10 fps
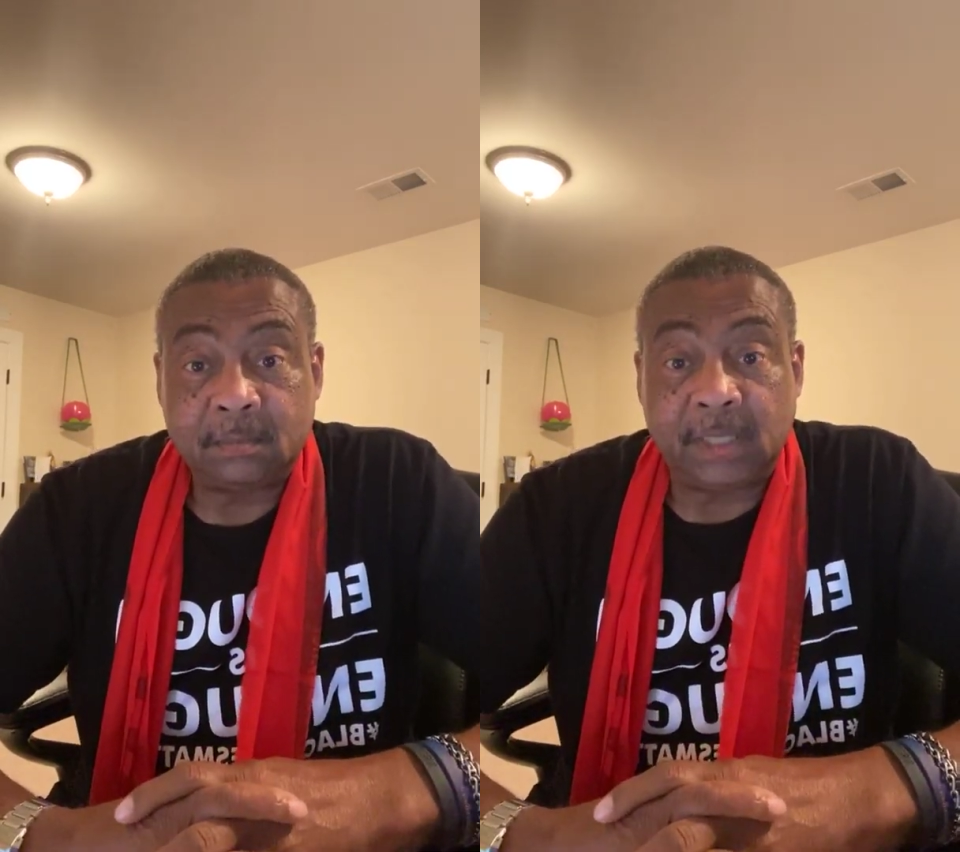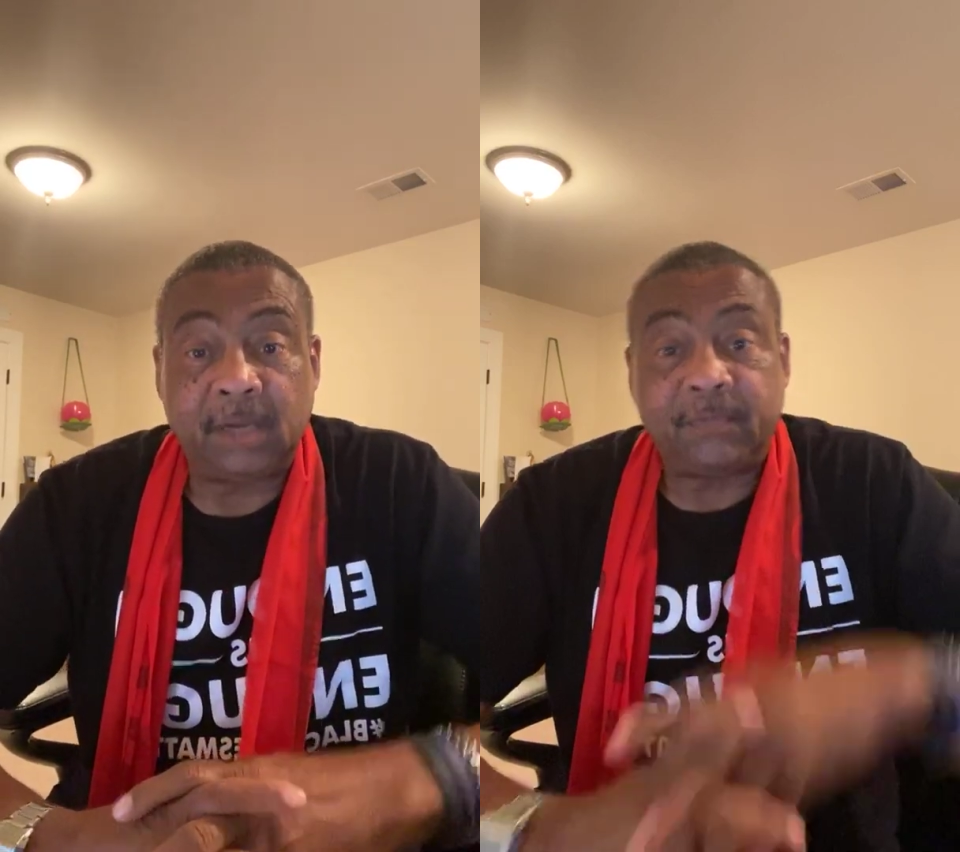
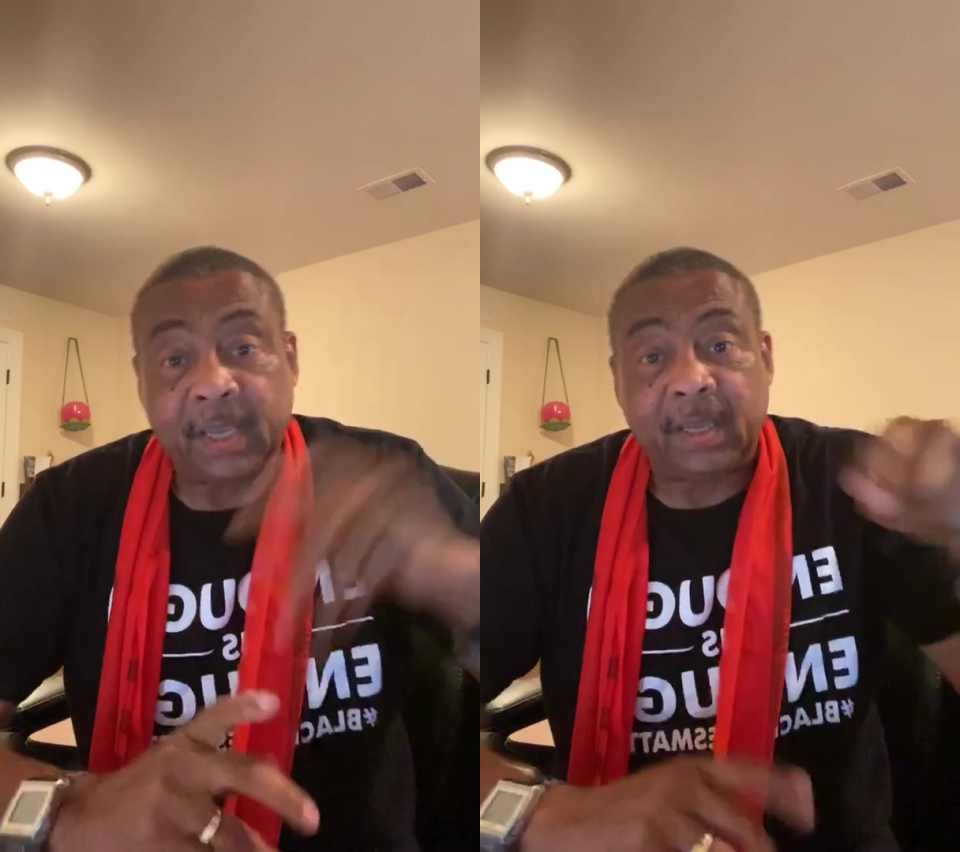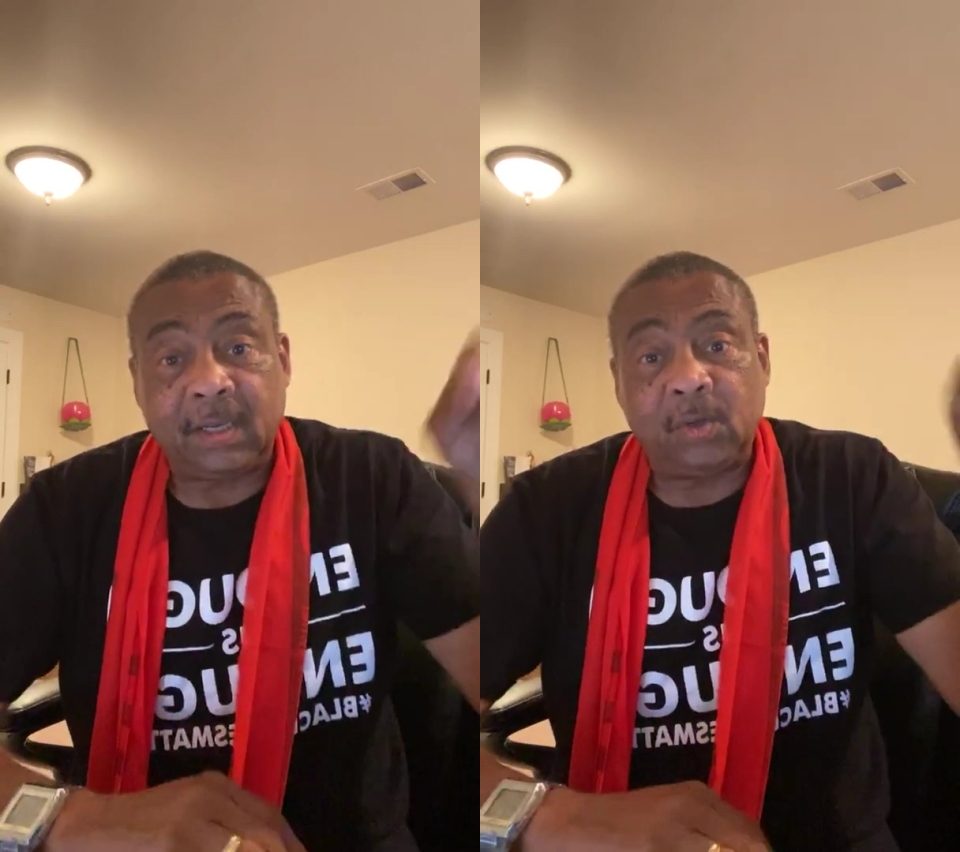And if
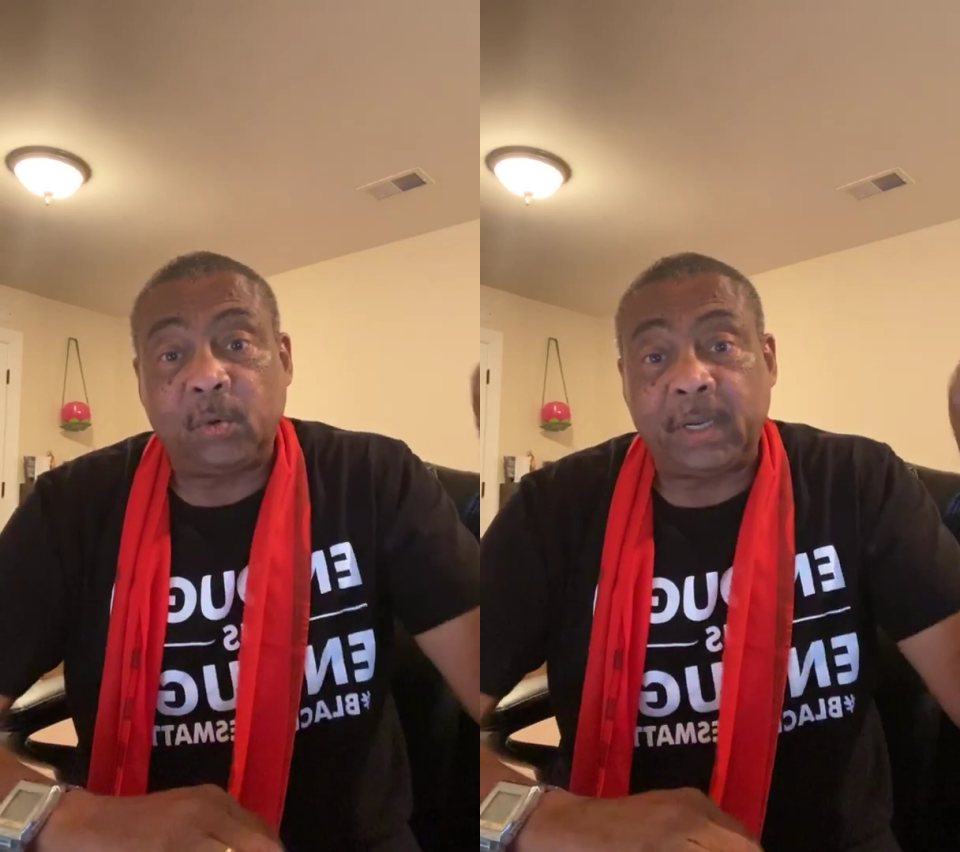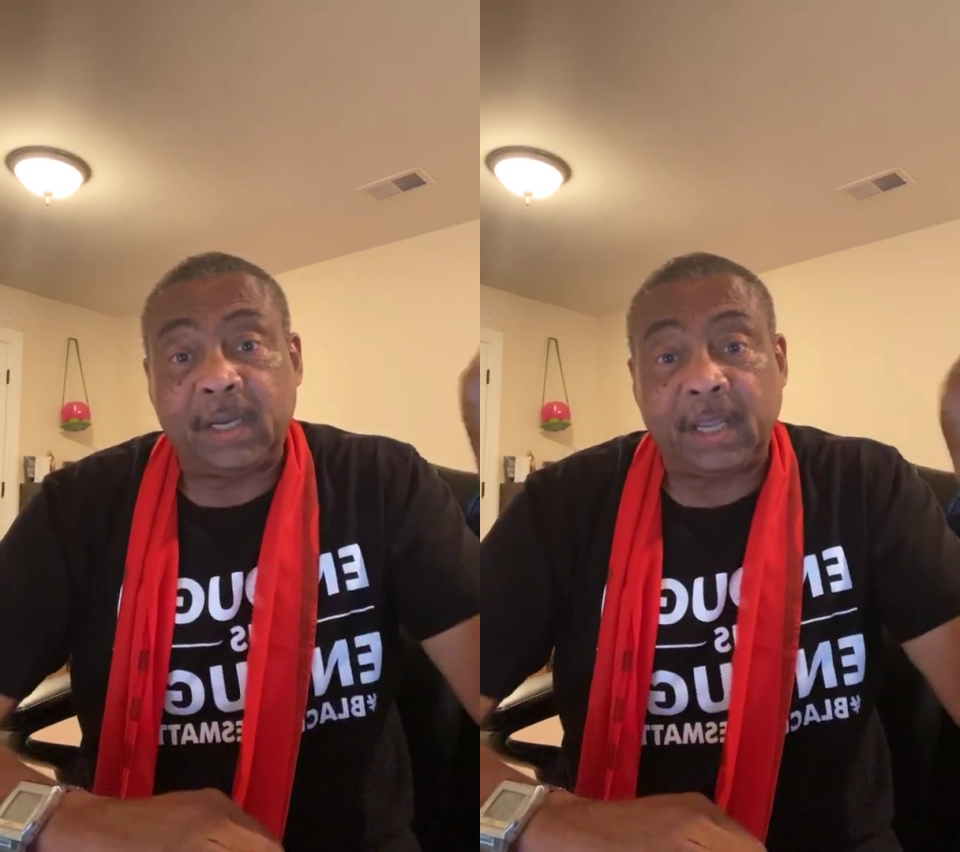they can
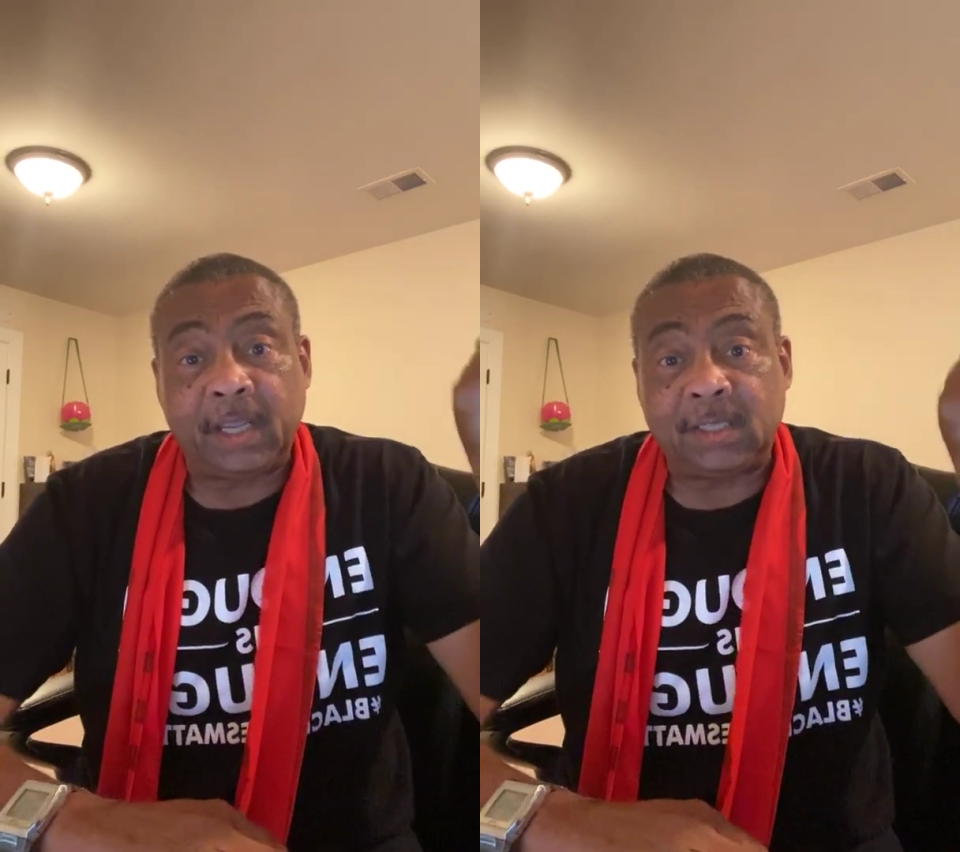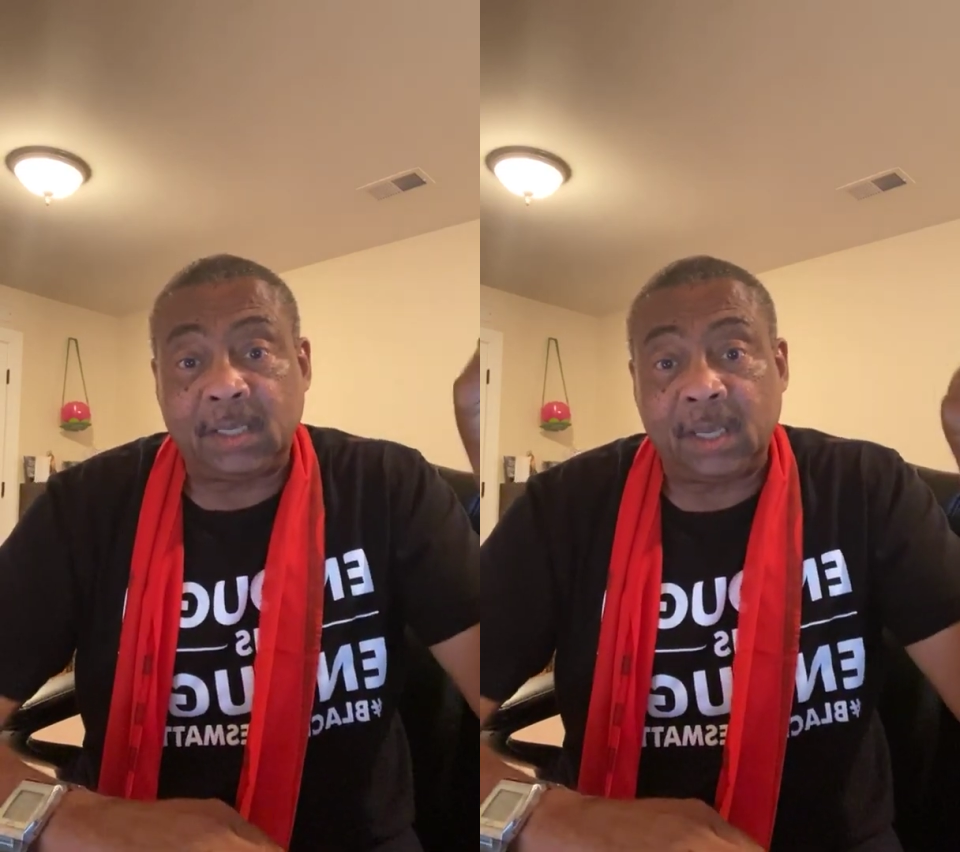do it in
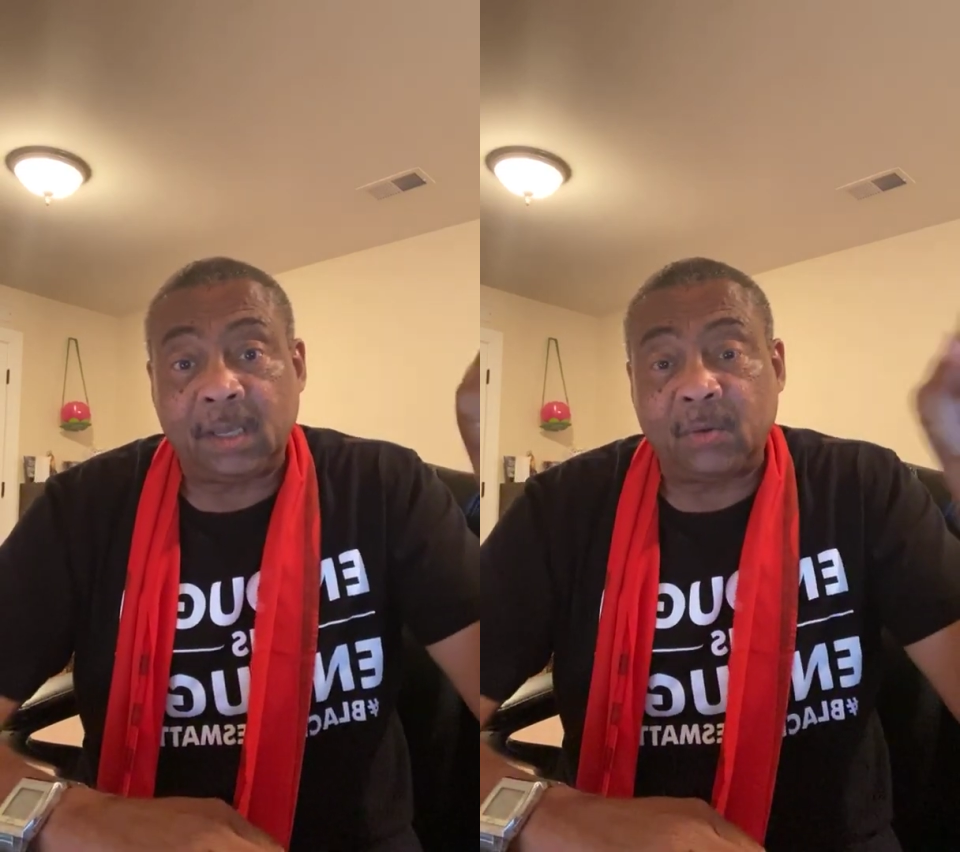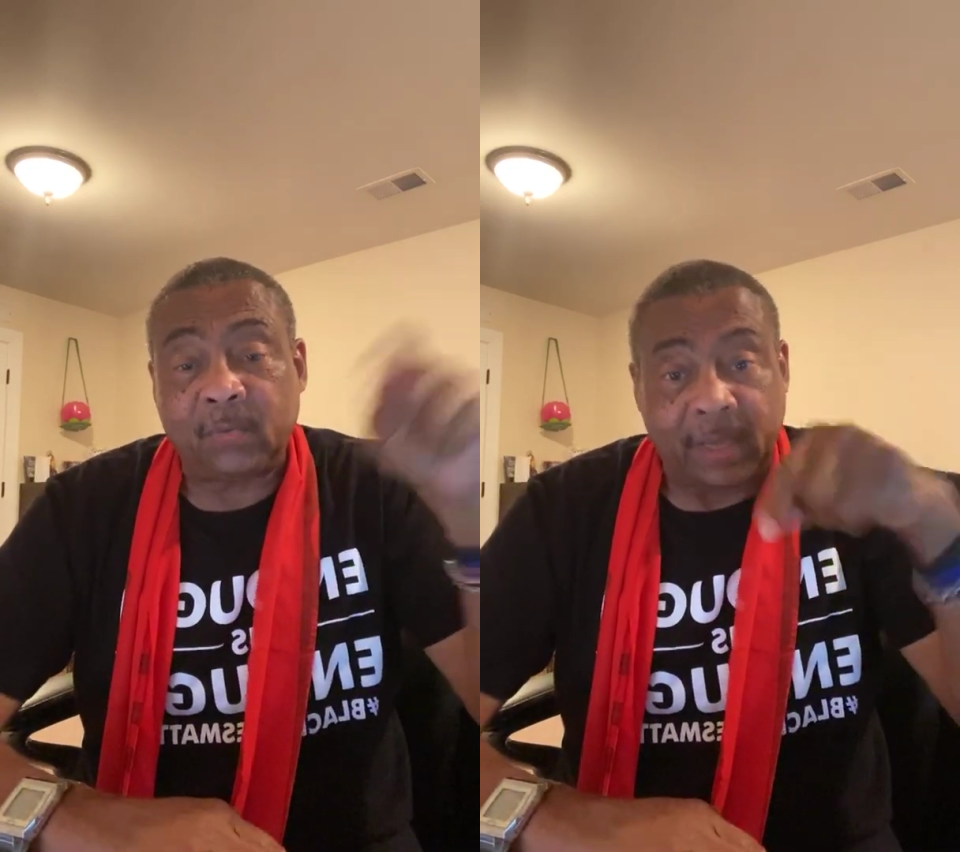ATL,